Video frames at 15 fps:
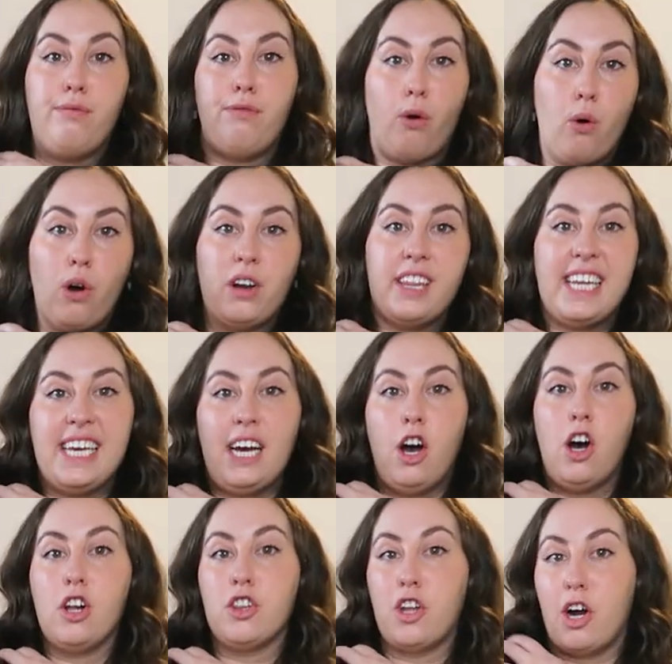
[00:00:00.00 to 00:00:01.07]
for the
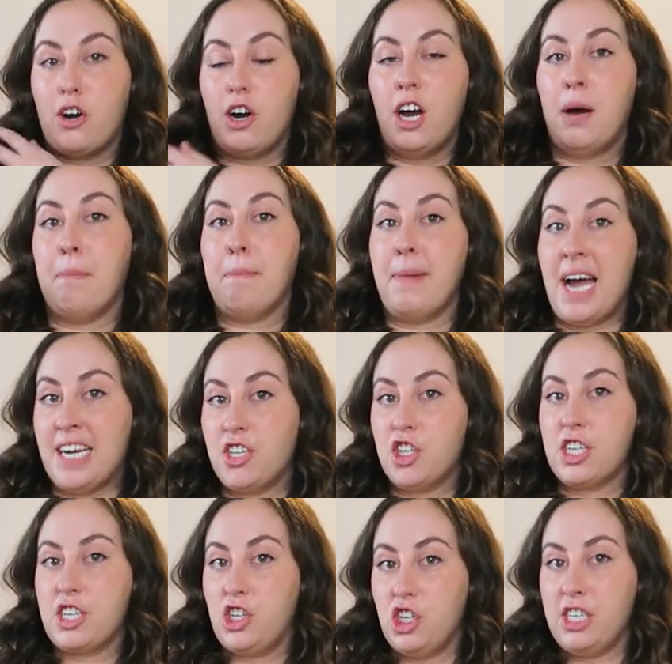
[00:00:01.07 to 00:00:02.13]
Halara
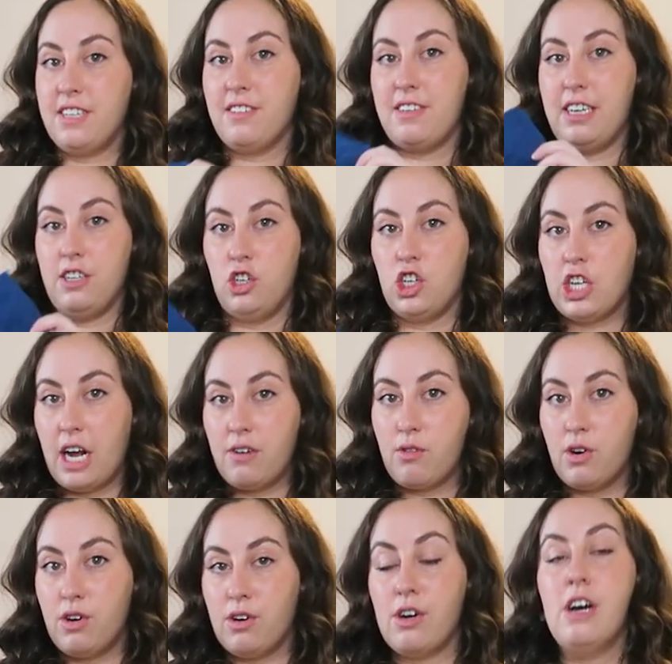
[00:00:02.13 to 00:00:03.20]
Magic jeans in
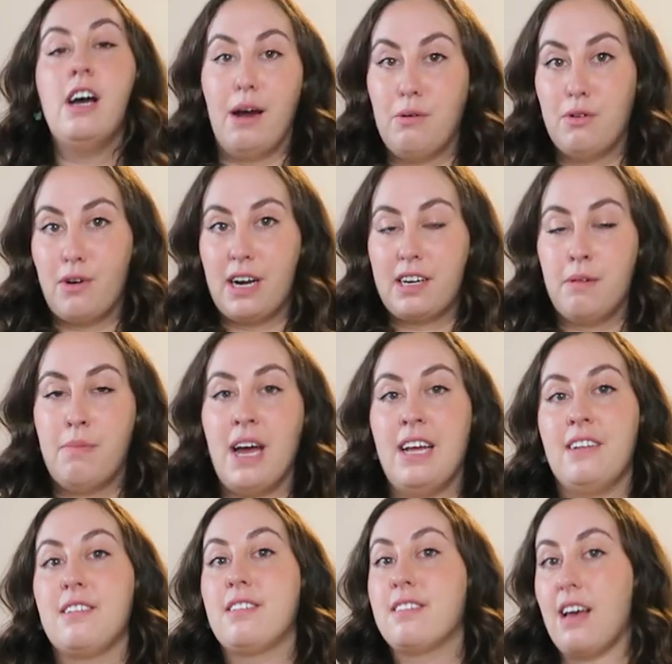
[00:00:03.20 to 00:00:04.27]
general, I would
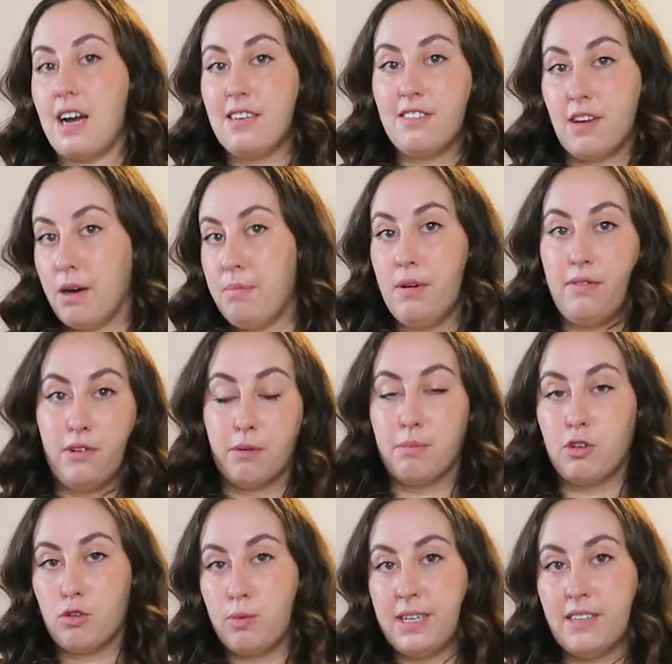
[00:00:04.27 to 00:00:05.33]
recommend size up if you're
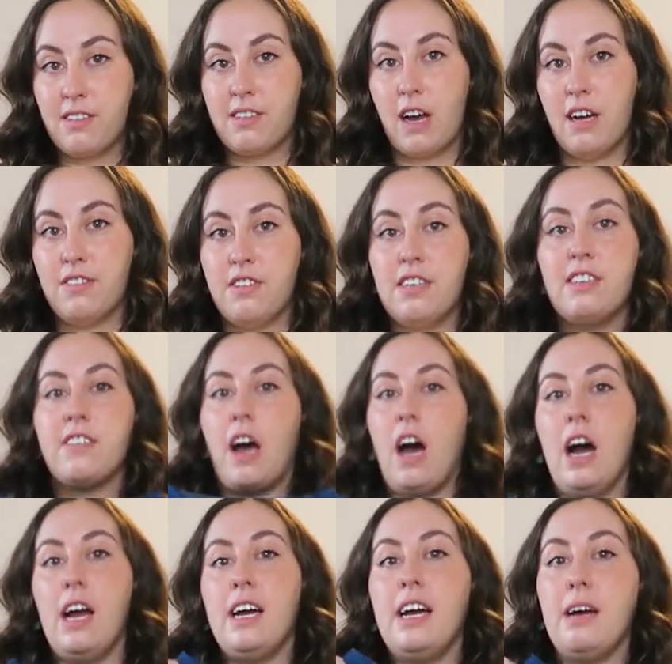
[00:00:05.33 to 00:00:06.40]
between sizes.
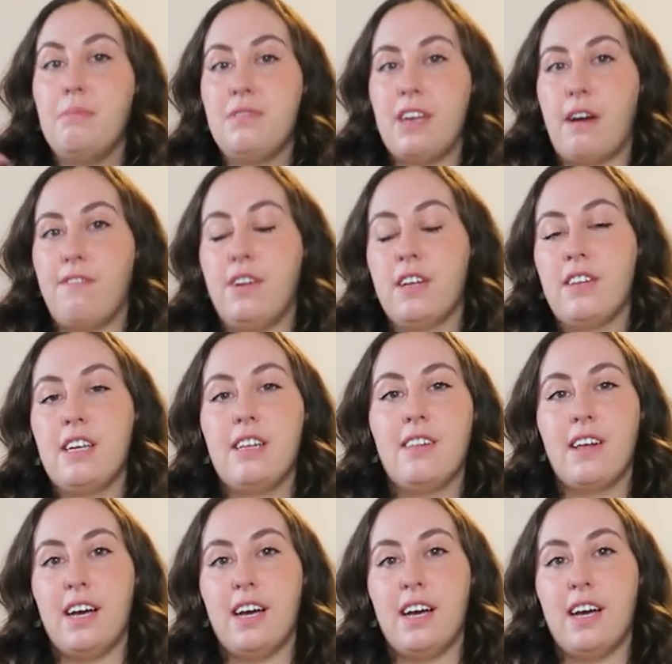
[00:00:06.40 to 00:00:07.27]
I am definitely